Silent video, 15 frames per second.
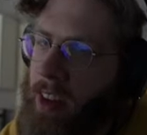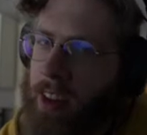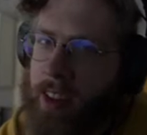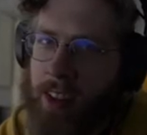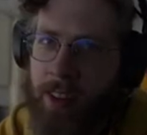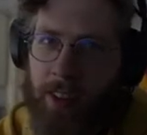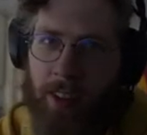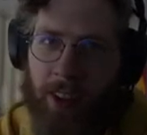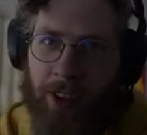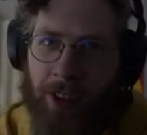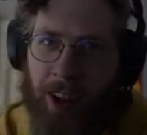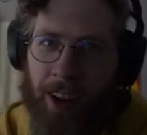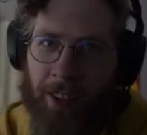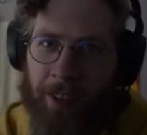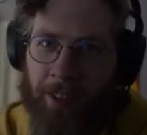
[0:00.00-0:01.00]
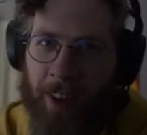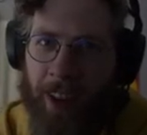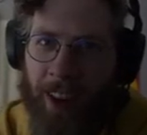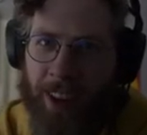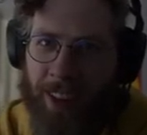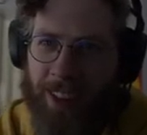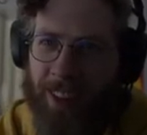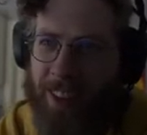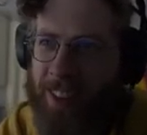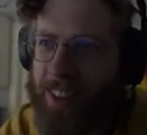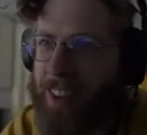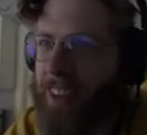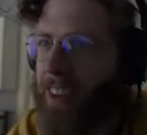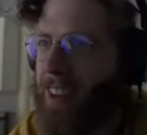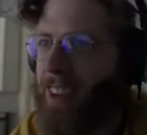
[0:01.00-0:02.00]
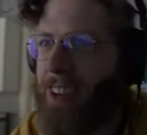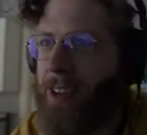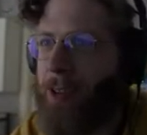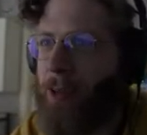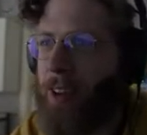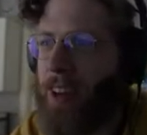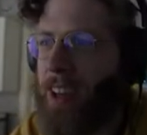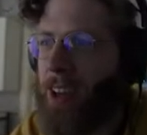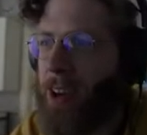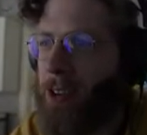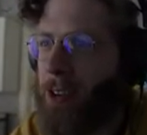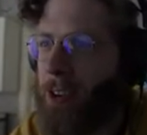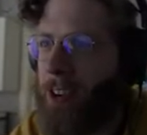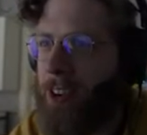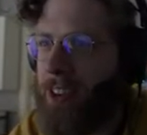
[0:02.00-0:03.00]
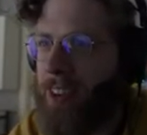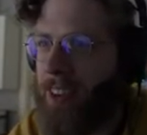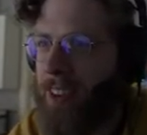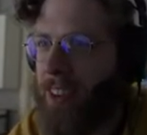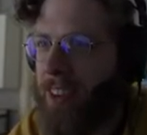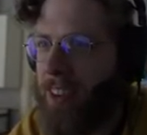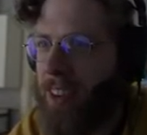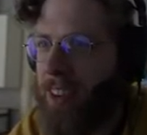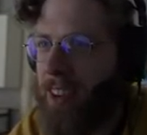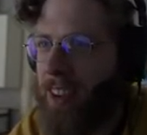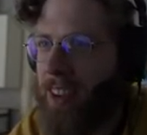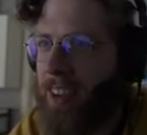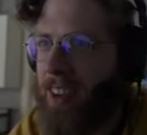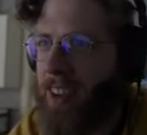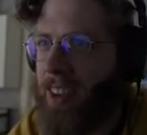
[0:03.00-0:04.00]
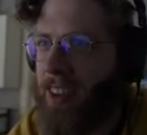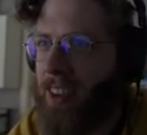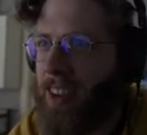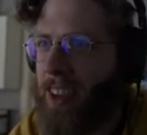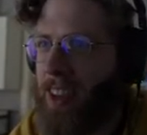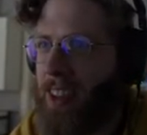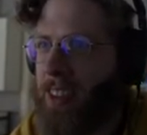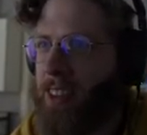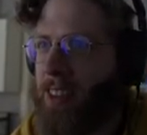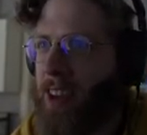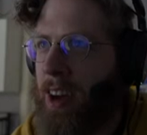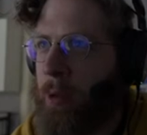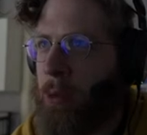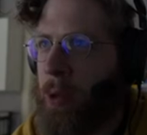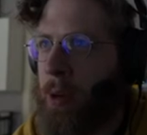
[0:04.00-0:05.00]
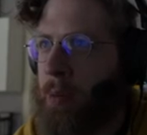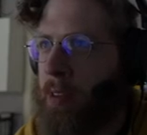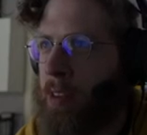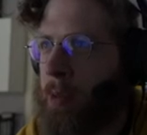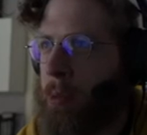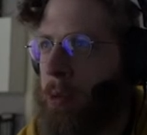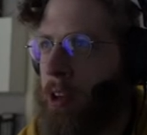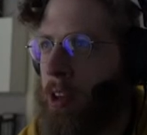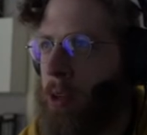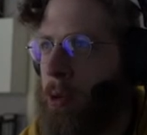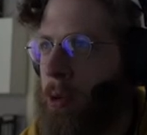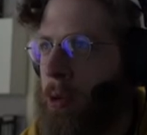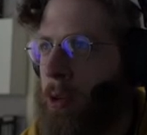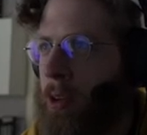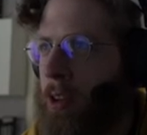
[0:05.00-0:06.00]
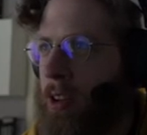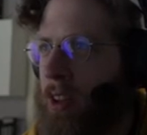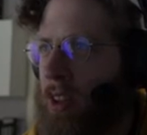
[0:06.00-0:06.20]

That's a great effect. Way to go, Origin. Like, these cobwebs look pretty cool.